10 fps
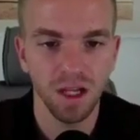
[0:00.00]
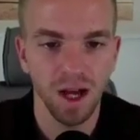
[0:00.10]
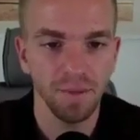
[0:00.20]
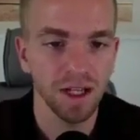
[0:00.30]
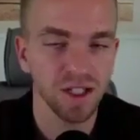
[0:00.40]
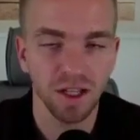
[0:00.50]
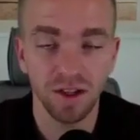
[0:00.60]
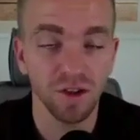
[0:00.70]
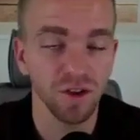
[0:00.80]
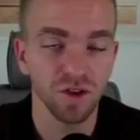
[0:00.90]
I'm not saying
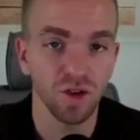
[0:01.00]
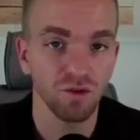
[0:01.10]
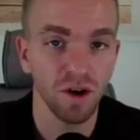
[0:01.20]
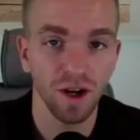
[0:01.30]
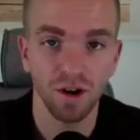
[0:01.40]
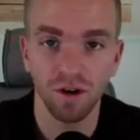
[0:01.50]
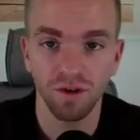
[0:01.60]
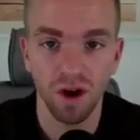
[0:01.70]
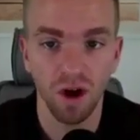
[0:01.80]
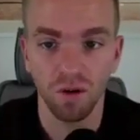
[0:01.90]
that there's a right or a
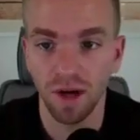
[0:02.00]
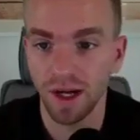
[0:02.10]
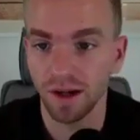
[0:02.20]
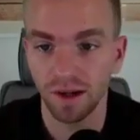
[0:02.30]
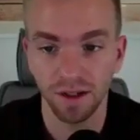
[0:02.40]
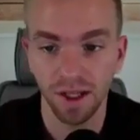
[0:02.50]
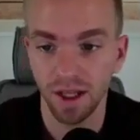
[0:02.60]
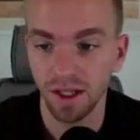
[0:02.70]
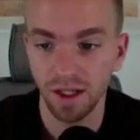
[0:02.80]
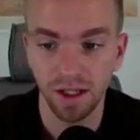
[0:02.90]
wrong way, or that
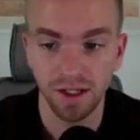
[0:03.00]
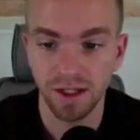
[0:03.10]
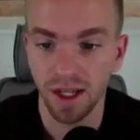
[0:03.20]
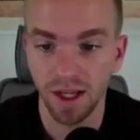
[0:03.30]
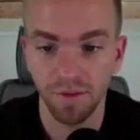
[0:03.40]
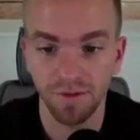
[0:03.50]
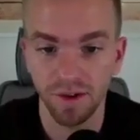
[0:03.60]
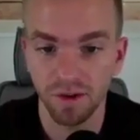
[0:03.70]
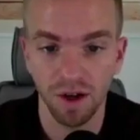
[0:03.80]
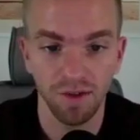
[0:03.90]
you need to stay up for
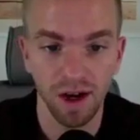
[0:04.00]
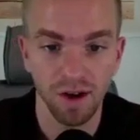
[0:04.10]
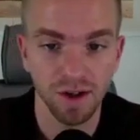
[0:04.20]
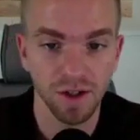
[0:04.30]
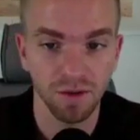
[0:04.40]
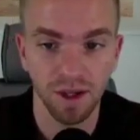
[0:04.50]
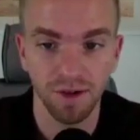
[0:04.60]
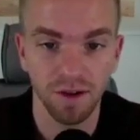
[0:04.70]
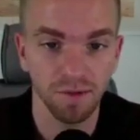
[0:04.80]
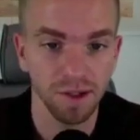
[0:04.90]
12 hours or
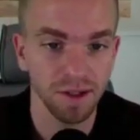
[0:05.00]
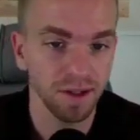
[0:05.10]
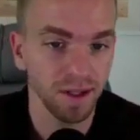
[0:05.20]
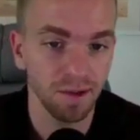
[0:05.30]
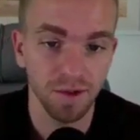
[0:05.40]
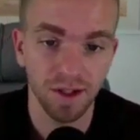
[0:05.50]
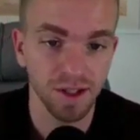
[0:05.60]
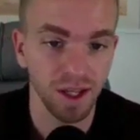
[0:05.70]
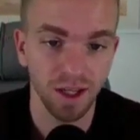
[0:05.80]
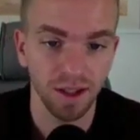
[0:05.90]
whatever, but I'm just
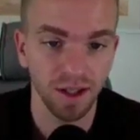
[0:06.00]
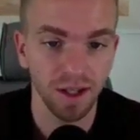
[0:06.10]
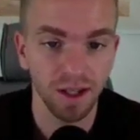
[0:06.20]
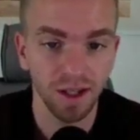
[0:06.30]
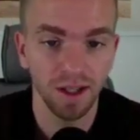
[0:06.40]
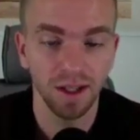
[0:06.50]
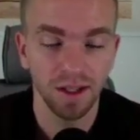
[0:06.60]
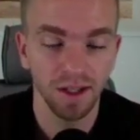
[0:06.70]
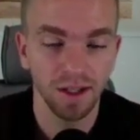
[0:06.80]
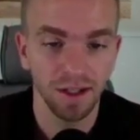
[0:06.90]
saying, like,
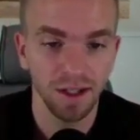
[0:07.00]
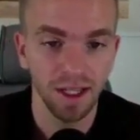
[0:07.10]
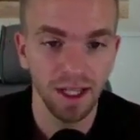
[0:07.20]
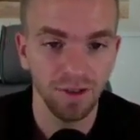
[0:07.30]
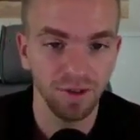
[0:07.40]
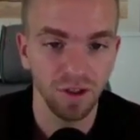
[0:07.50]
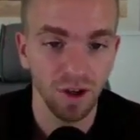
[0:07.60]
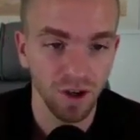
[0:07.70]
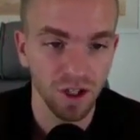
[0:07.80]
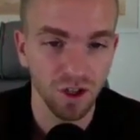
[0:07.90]
if you
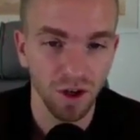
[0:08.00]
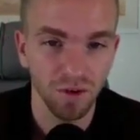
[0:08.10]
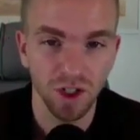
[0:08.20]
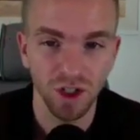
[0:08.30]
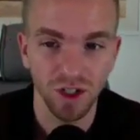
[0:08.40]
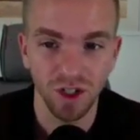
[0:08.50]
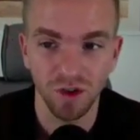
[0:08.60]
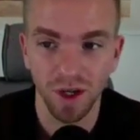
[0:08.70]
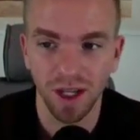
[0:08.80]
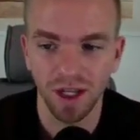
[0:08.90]
don't enjoy what you're
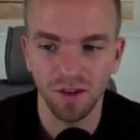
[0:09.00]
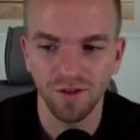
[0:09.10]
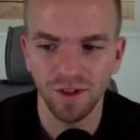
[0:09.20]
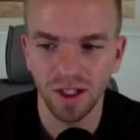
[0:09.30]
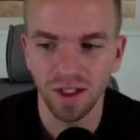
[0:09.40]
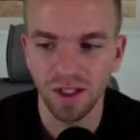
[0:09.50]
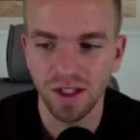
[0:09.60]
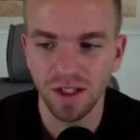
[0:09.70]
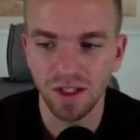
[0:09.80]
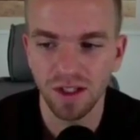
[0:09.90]
doing and you feel
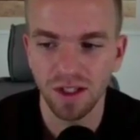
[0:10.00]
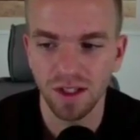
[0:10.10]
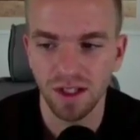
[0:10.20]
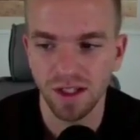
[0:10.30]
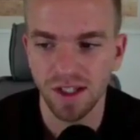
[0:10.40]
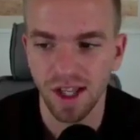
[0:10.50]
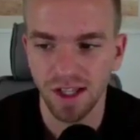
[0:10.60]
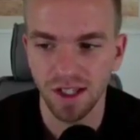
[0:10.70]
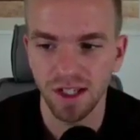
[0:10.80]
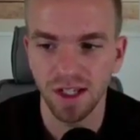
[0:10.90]
this
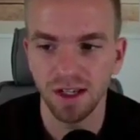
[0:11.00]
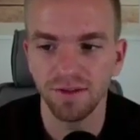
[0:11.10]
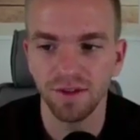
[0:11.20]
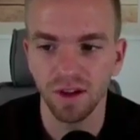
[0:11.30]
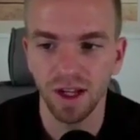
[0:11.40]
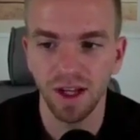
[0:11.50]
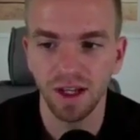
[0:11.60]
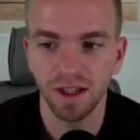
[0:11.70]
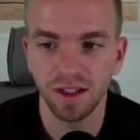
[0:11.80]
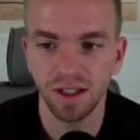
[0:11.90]
incessant need for
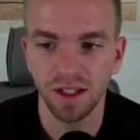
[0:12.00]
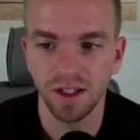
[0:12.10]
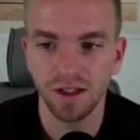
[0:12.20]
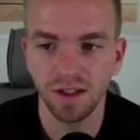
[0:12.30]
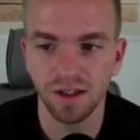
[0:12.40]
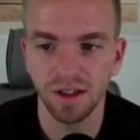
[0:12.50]
like these